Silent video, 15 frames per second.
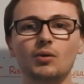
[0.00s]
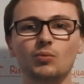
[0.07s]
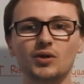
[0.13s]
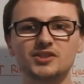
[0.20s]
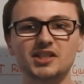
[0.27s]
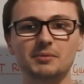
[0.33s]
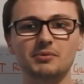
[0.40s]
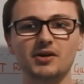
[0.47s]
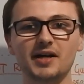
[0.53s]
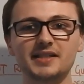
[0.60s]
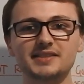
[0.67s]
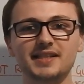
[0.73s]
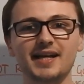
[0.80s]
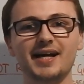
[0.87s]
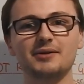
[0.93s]
What's up
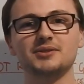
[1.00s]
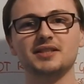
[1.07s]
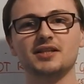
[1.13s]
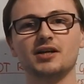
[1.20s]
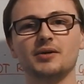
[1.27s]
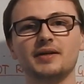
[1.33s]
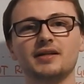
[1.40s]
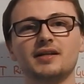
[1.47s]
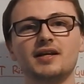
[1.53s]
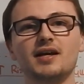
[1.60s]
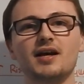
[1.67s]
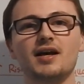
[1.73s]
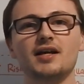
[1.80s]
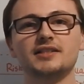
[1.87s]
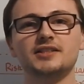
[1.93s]
guys, how's it going?
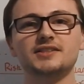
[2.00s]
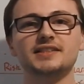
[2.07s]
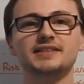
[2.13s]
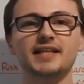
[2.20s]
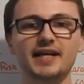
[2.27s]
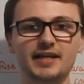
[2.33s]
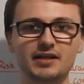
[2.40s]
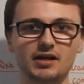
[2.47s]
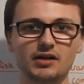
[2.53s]
So today